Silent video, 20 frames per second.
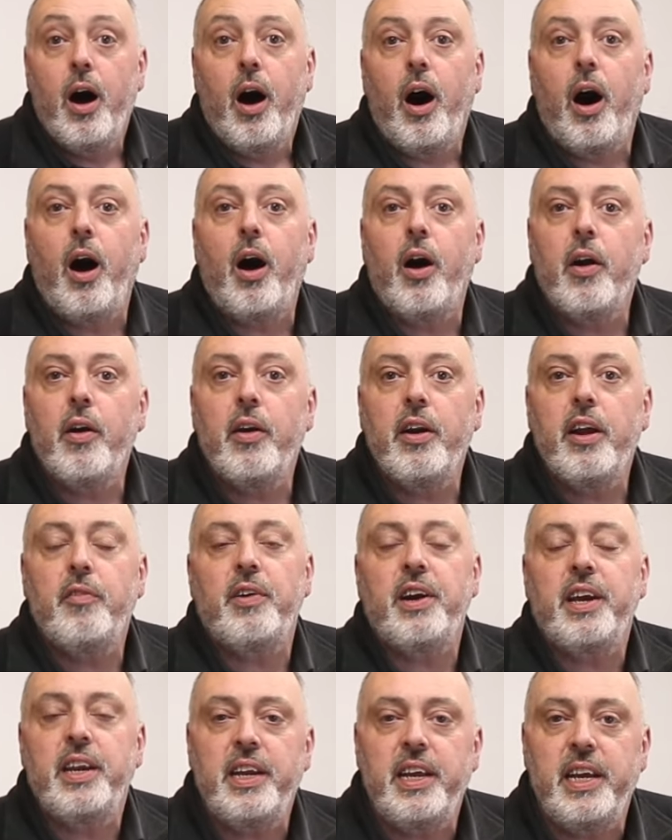or
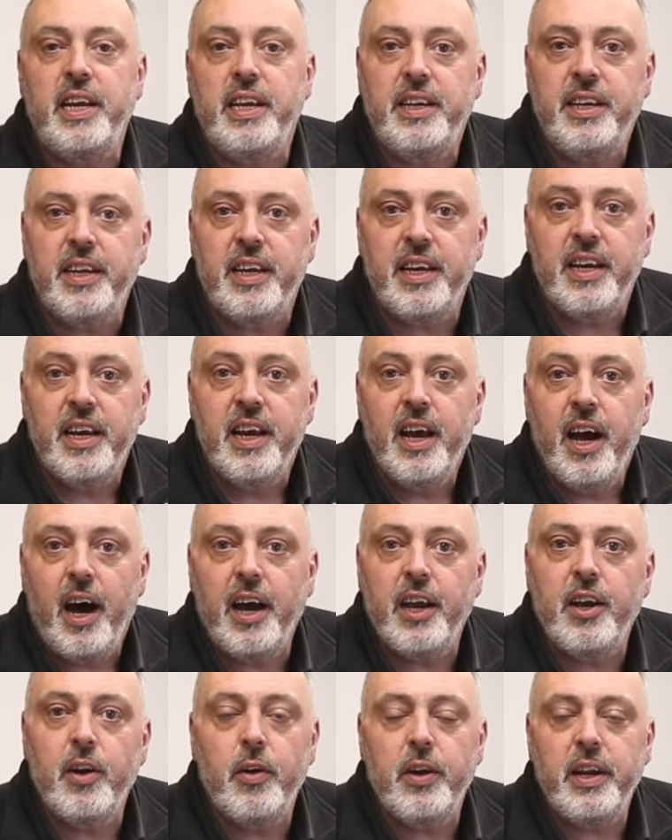if I need to,
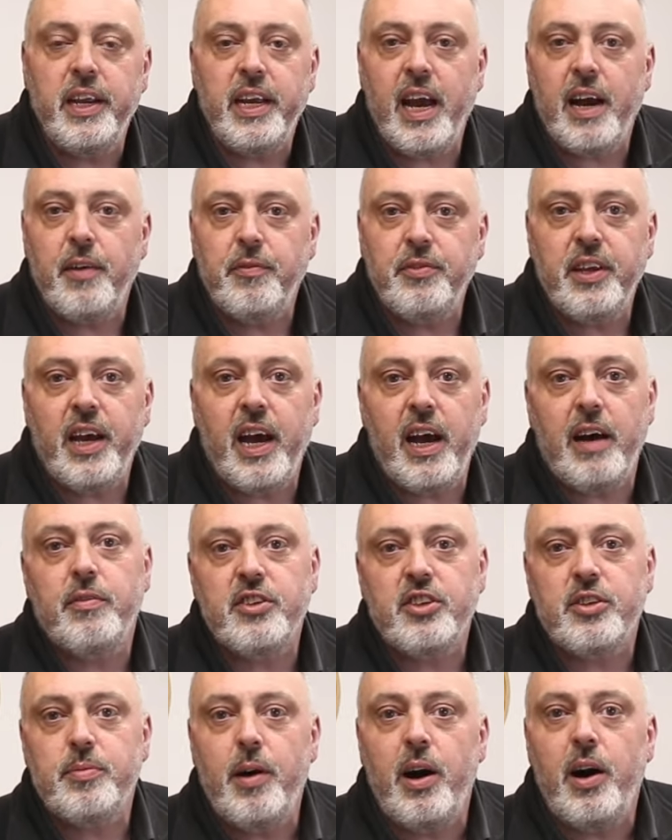I only have to have
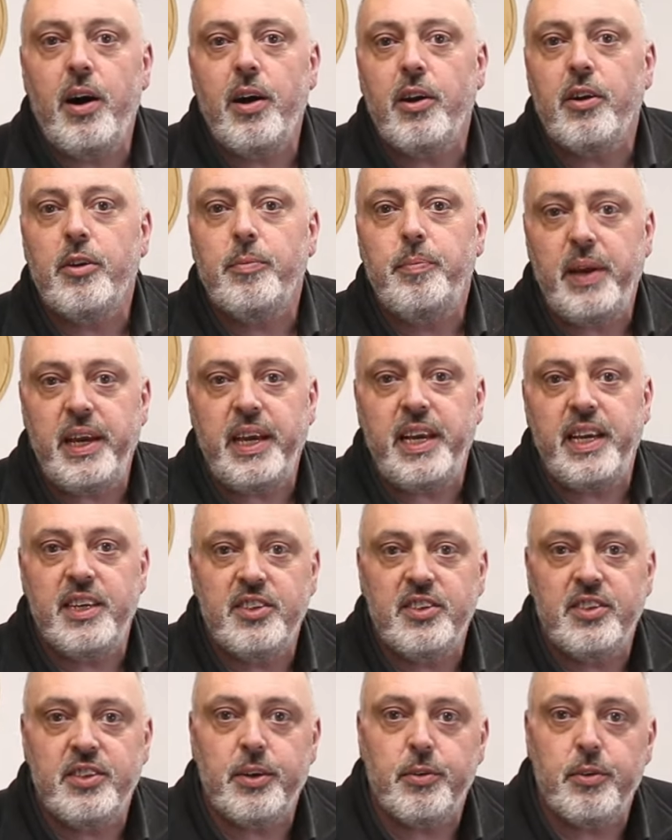a smaller
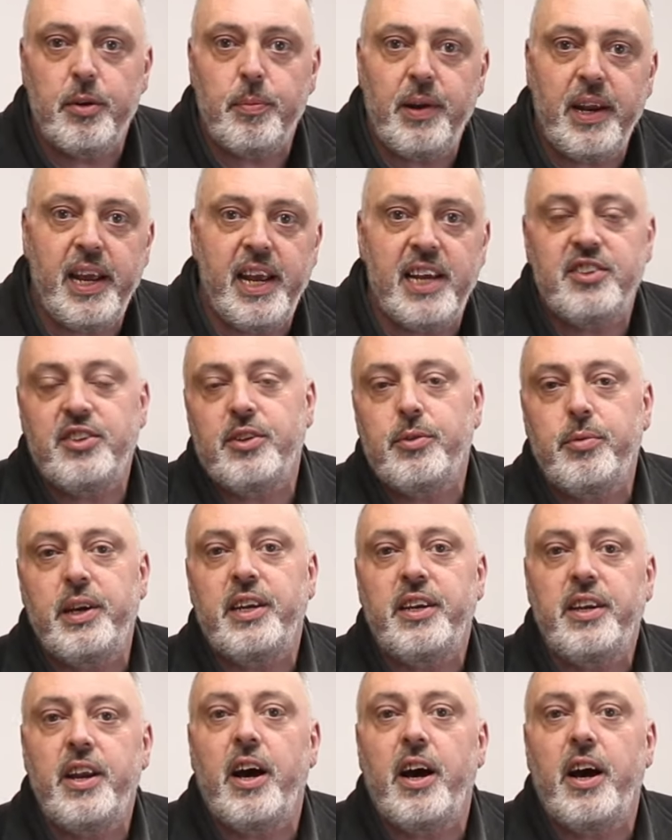piece to replace it with,